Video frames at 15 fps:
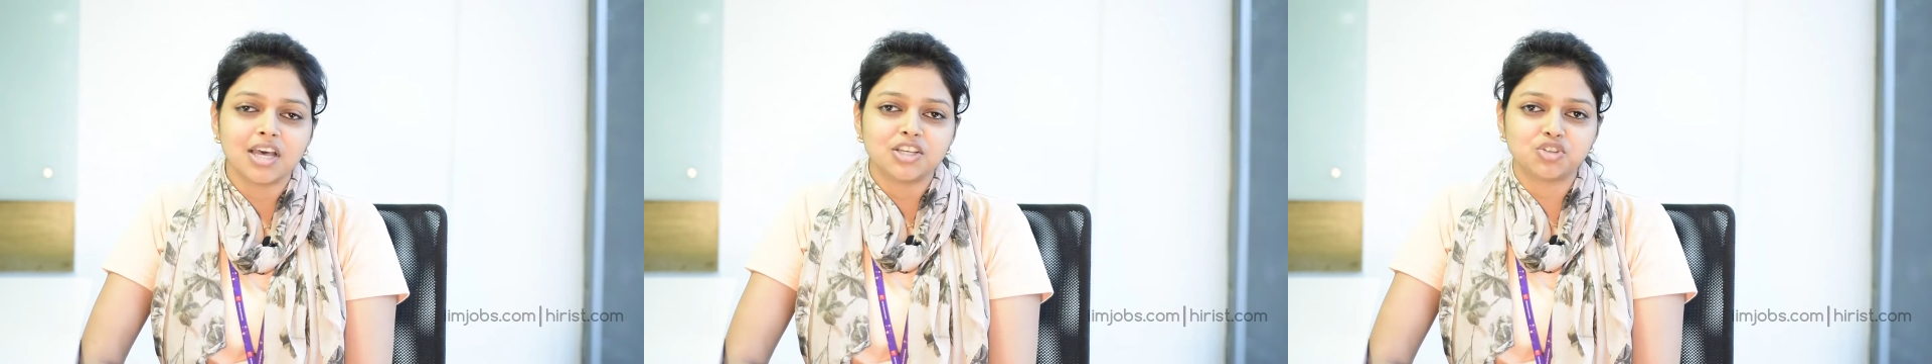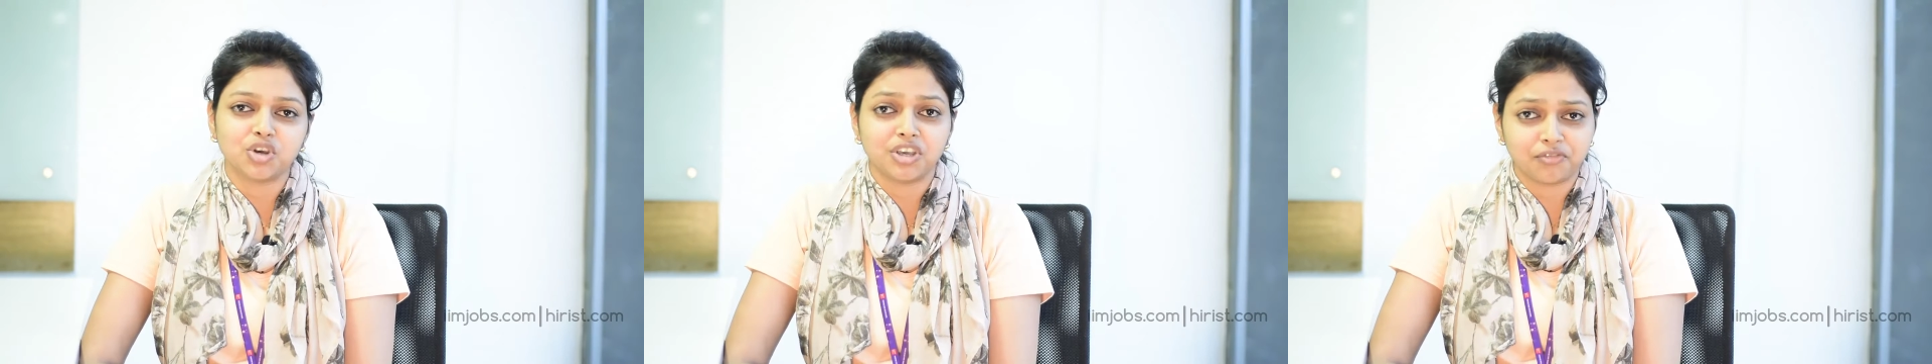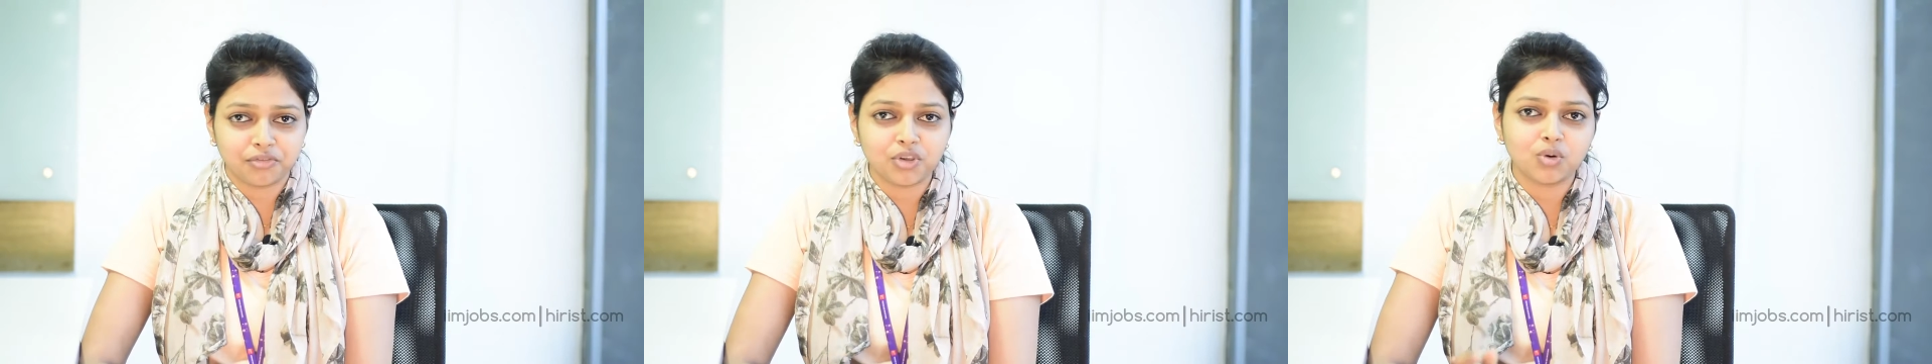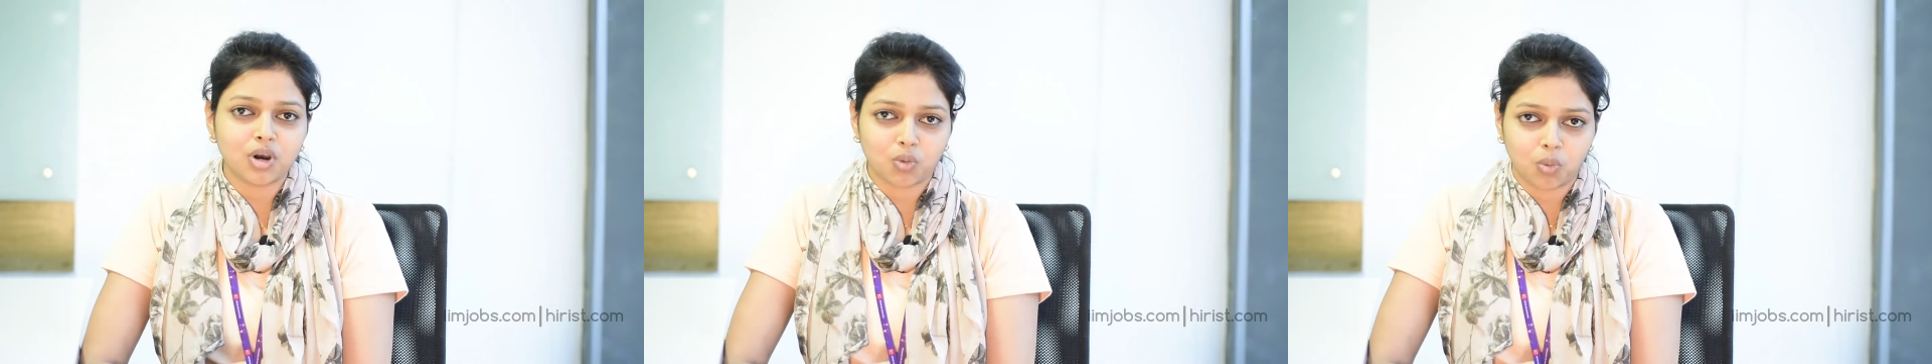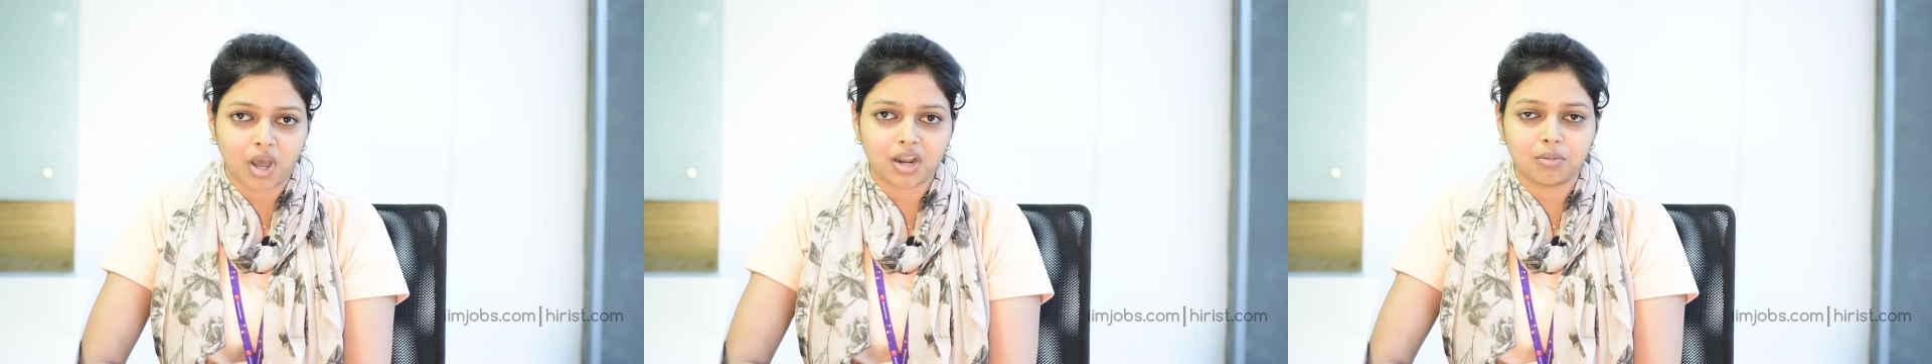So if you
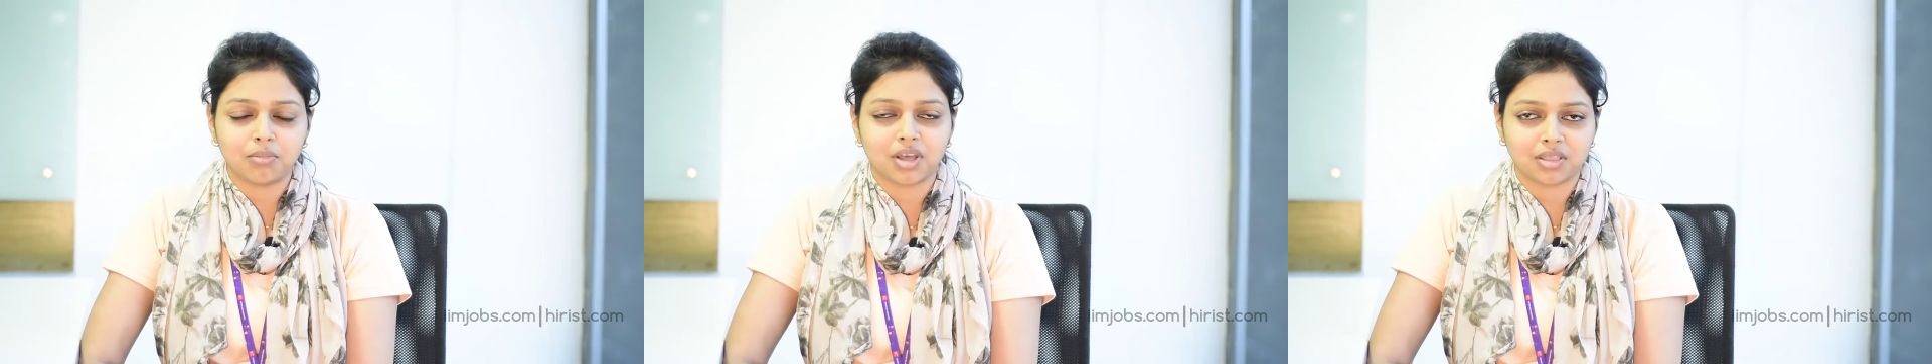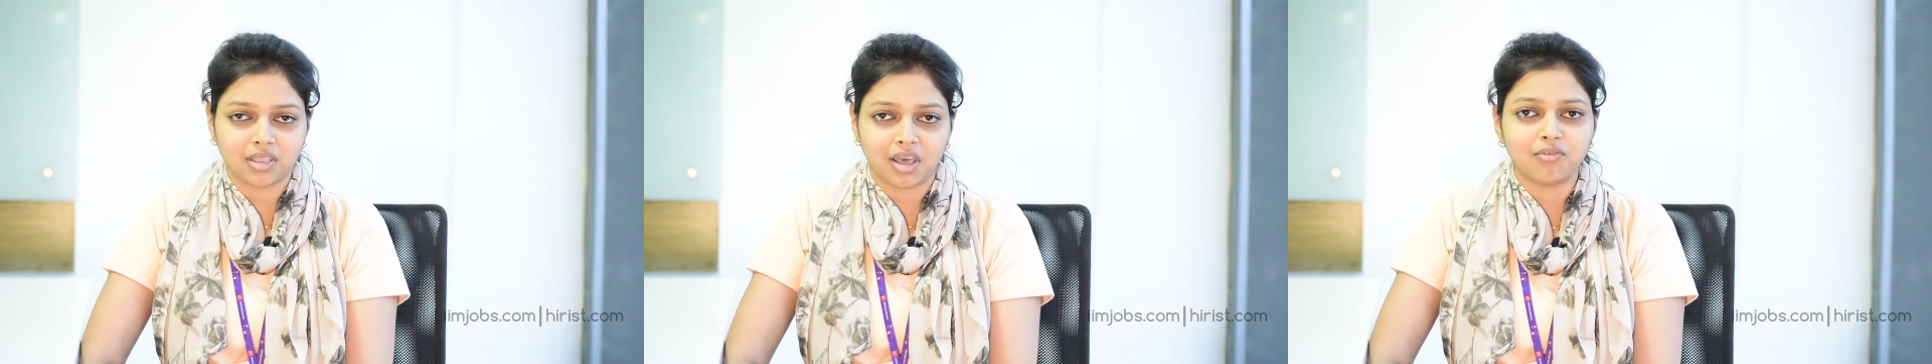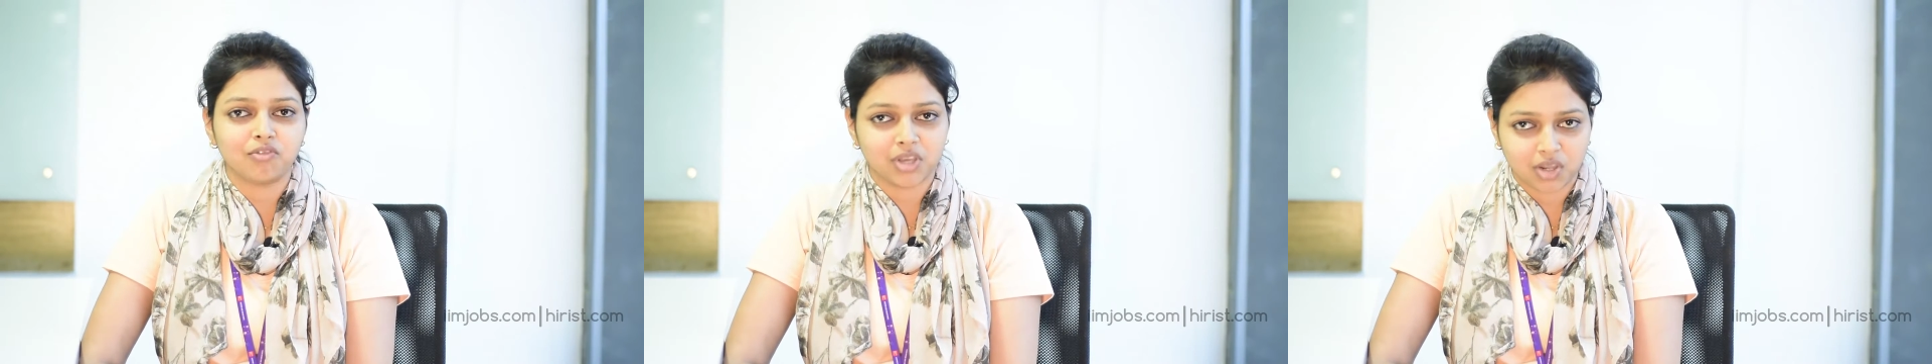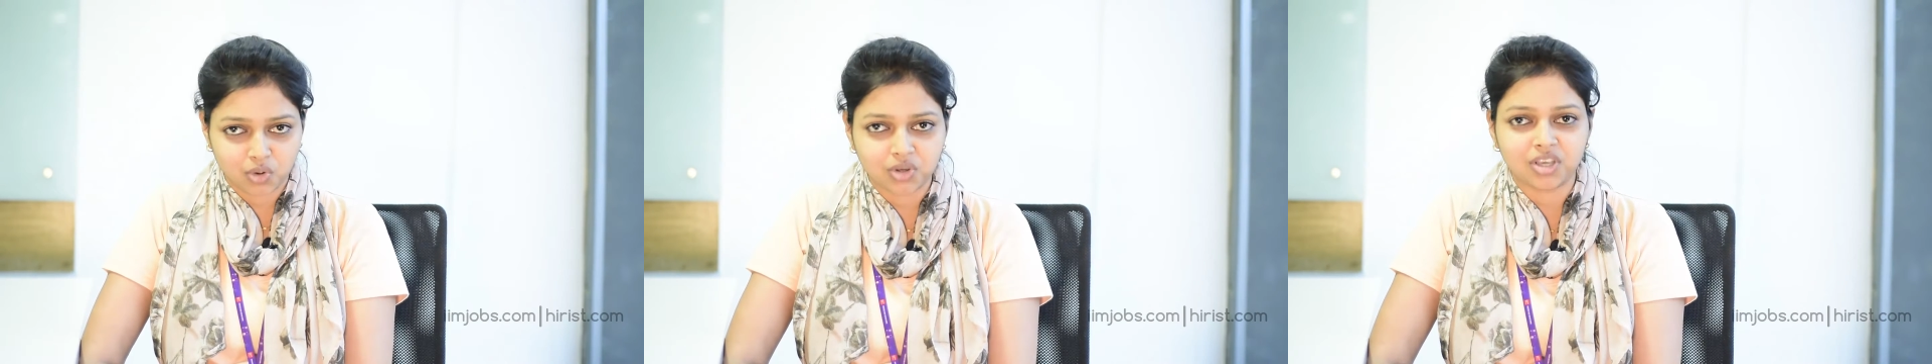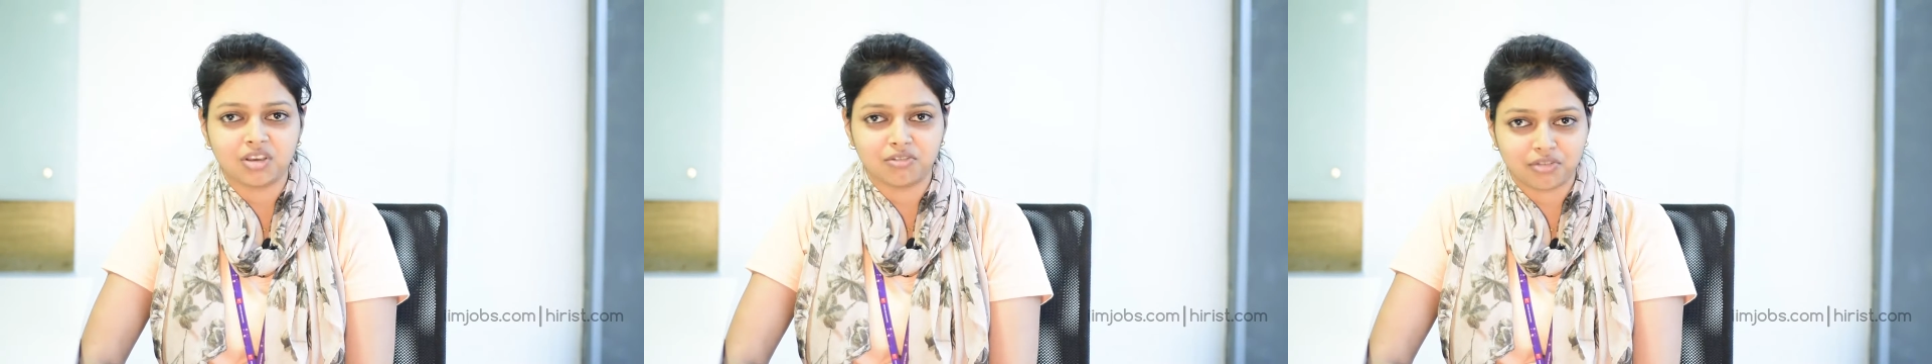are one among them, we are
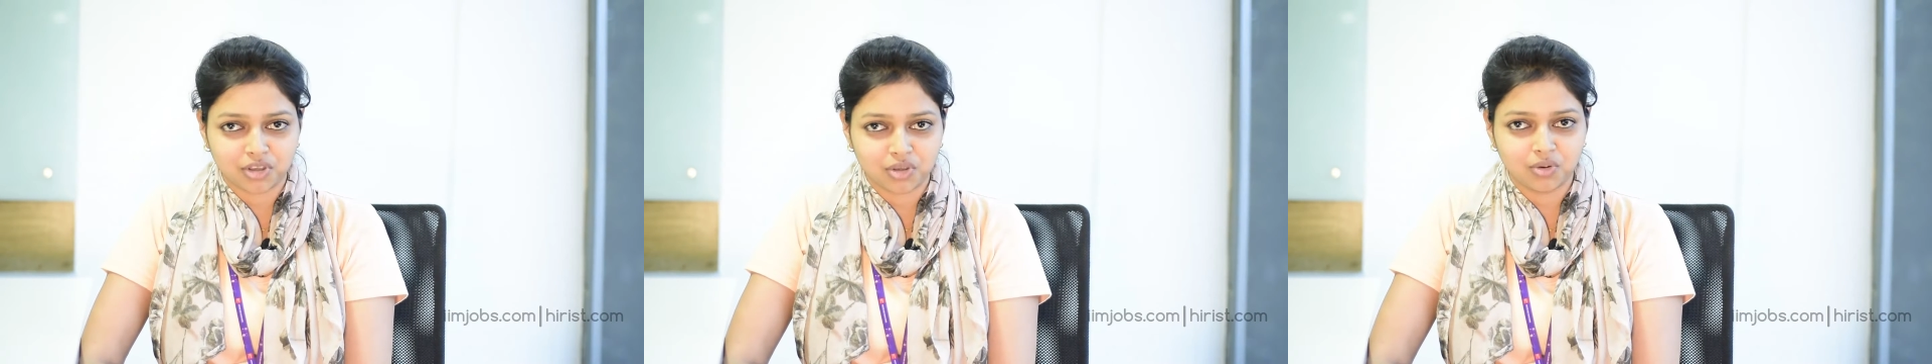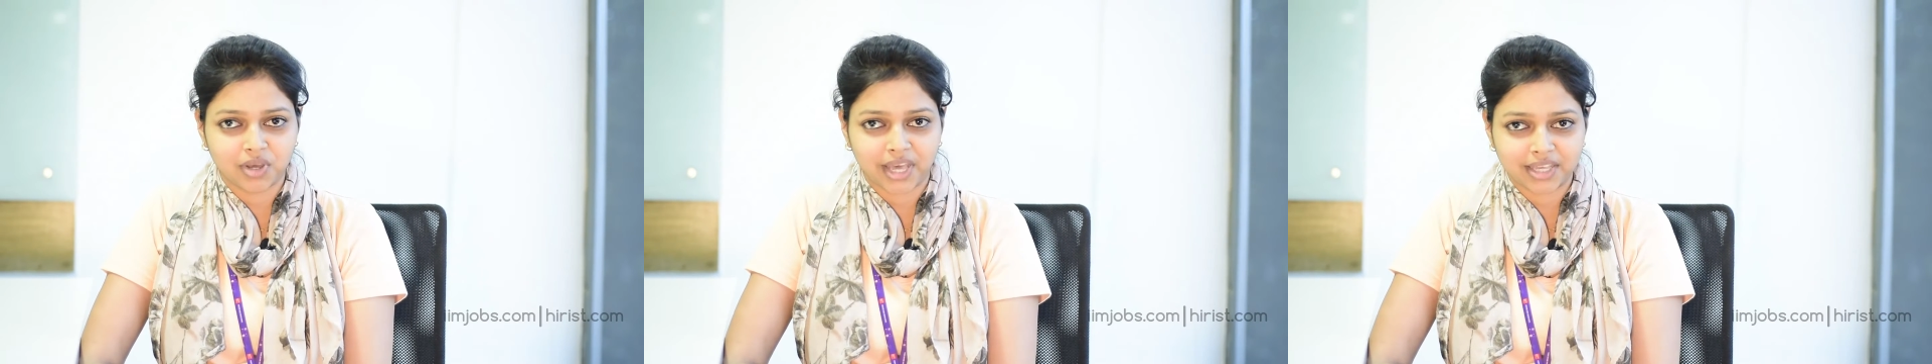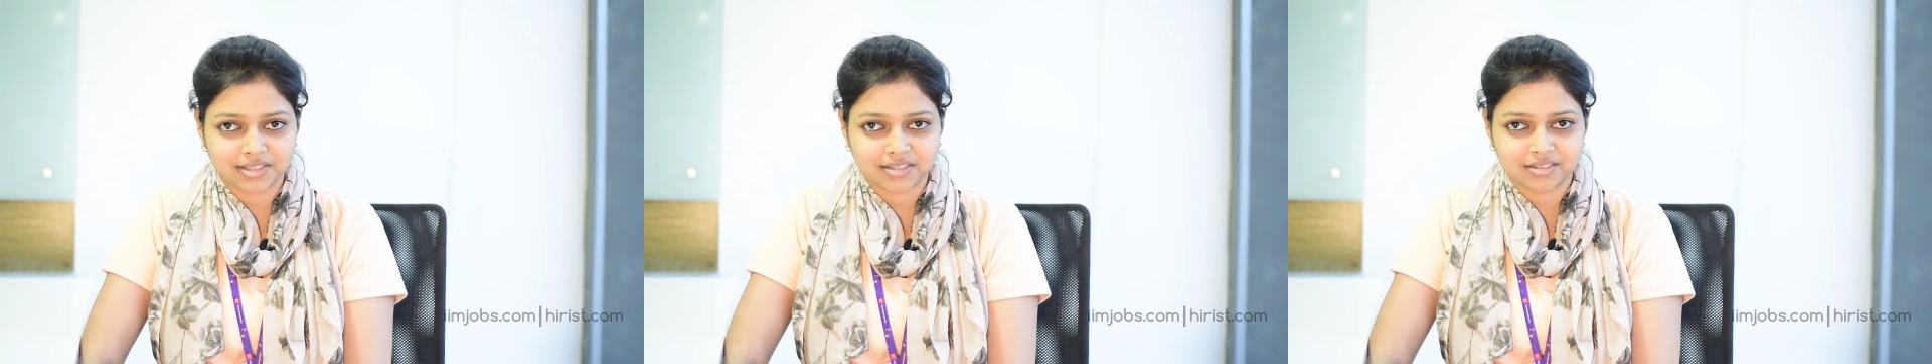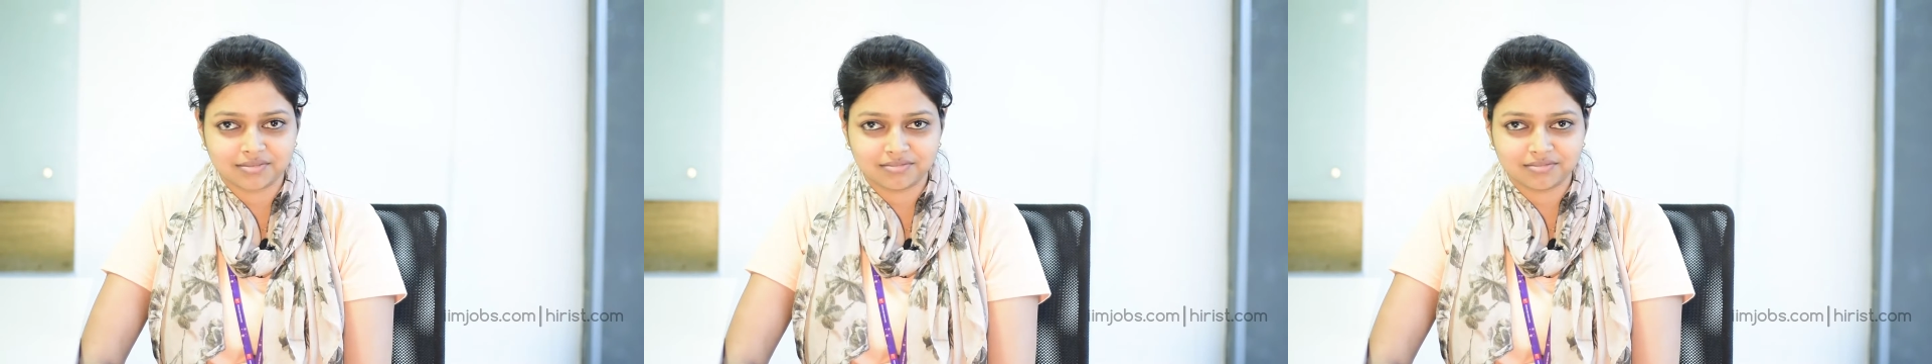looking for you guys.